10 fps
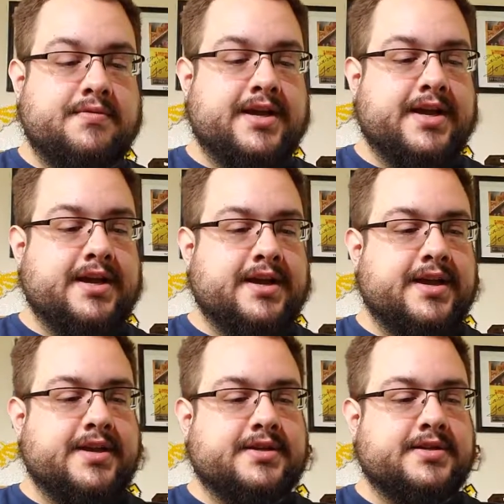We can't
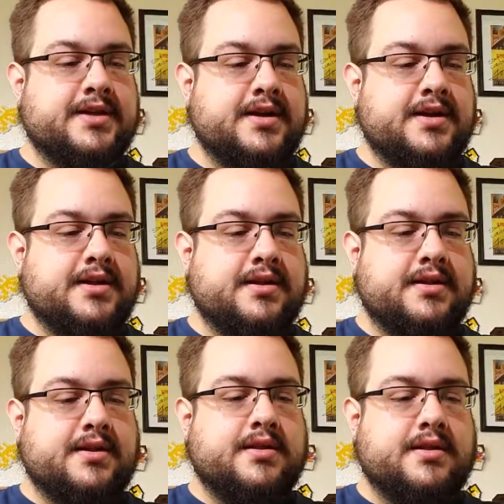get
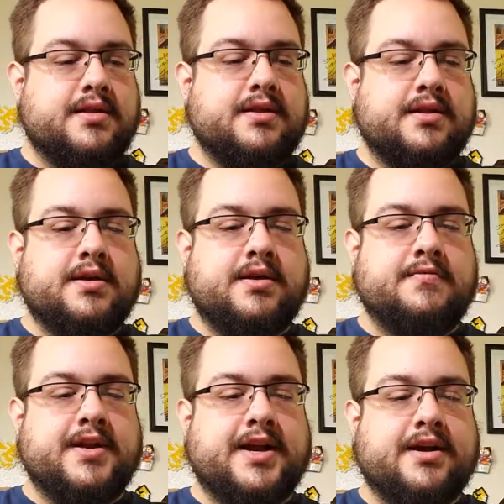the
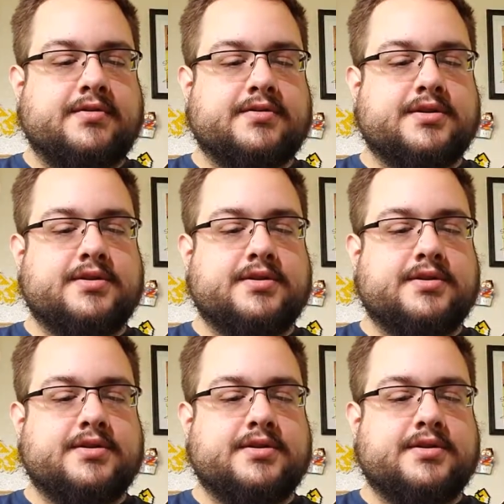ring out.